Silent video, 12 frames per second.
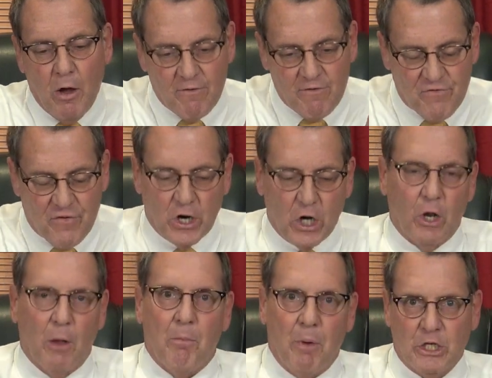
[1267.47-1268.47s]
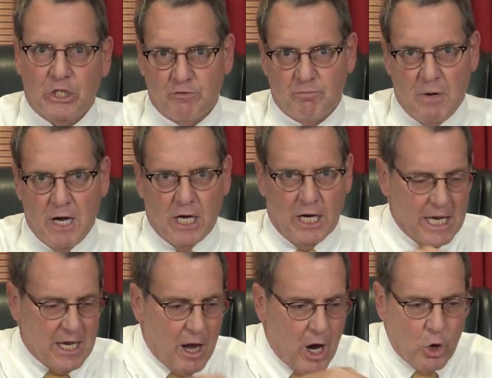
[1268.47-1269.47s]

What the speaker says: funnel a bunch of money